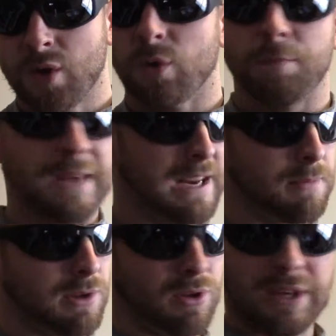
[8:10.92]
Or being able
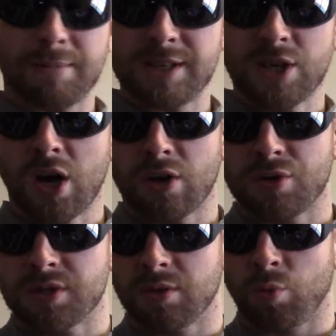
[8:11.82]
to look at my
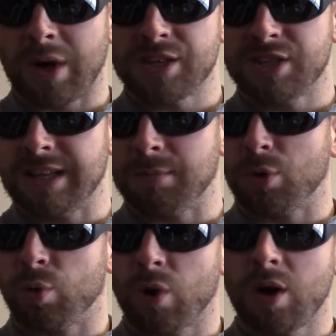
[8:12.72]
daughters, watching them
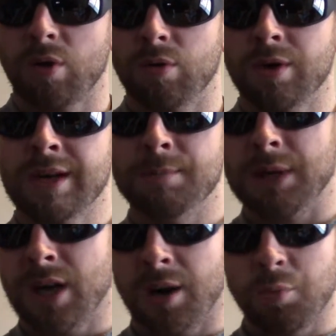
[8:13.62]
grow,
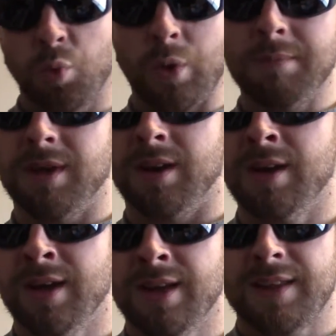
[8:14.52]
become women
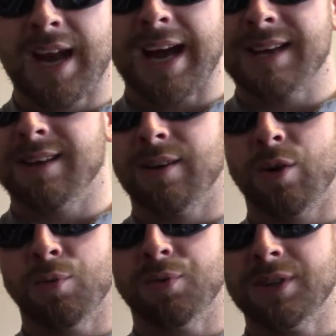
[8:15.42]
that I
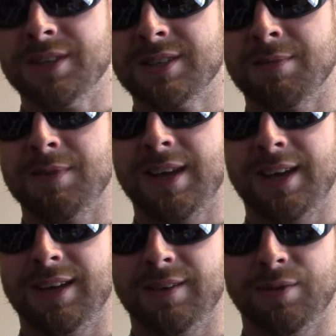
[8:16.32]
hopefully
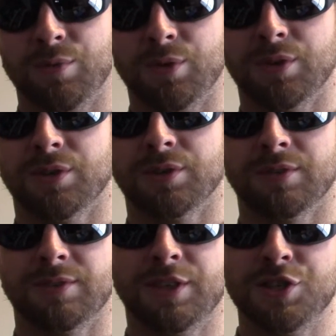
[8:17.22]
someday will
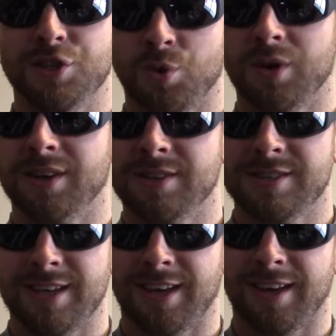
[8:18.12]
enjoy
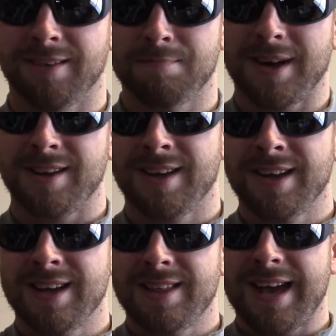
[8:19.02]
seeing. But
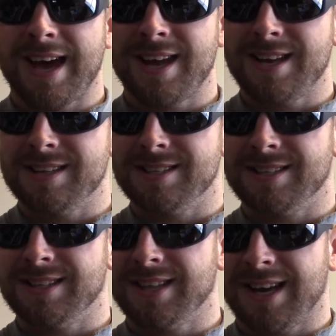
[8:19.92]
that is
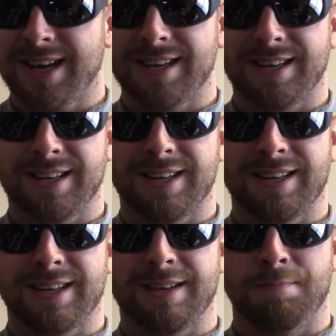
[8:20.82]
not
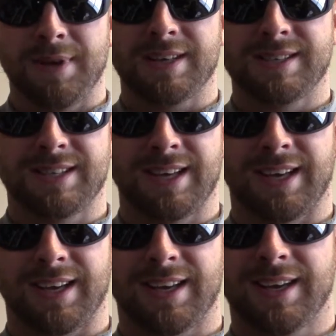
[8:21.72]
the biggest
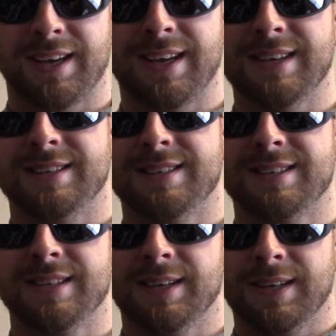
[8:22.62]
thing. It's
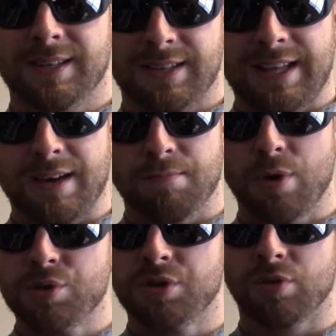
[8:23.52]
that
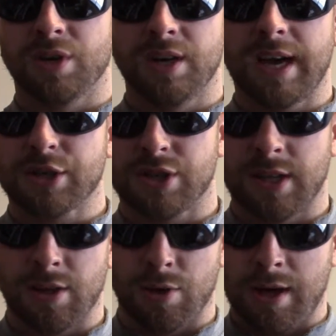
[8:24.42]
emotional connection that
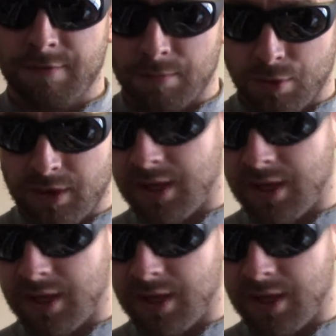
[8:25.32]
you get from looking